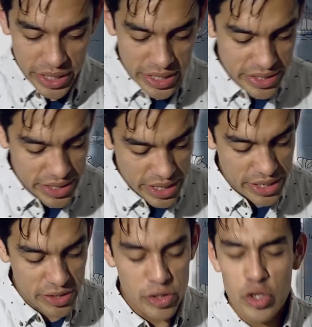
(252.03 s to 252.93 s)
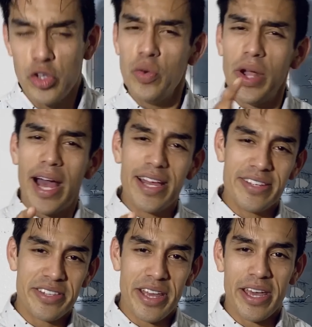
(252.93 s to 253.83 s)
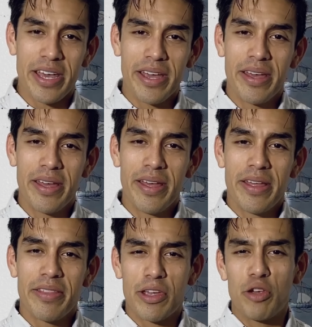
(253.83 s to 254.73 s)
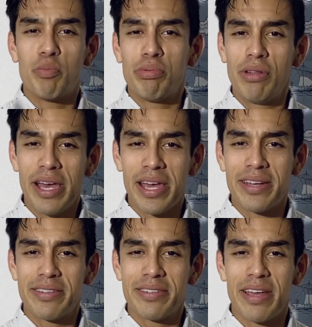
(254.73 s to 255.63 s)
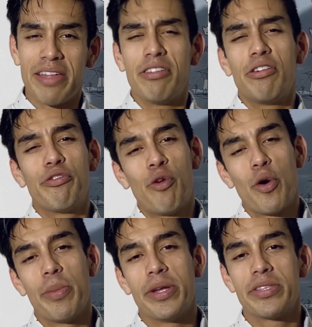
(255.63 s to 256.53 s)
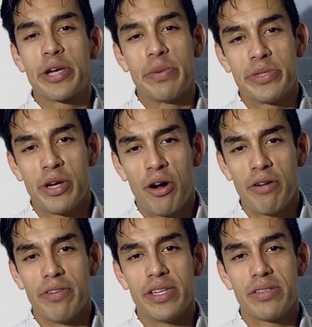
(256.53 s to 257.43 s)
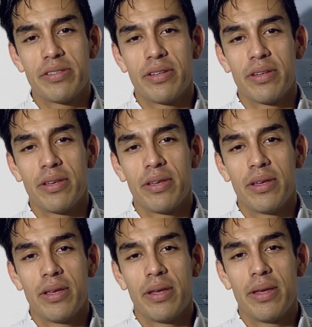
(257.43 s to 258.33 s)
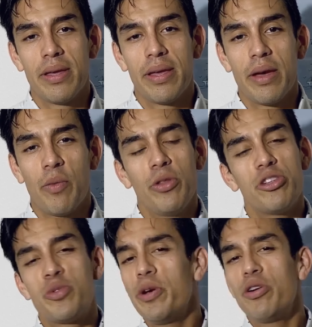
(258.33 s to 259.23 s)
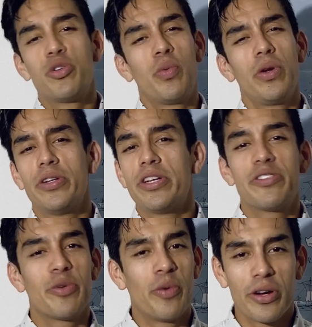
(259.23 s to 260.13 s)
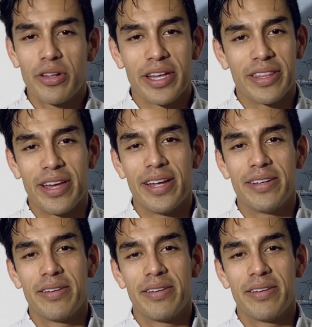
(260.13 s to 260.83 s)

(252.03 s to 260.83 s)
He says, you guys say that you plant, and then in 4 months comes the harvest. Well, in the spiritual world, it doesn't work like that.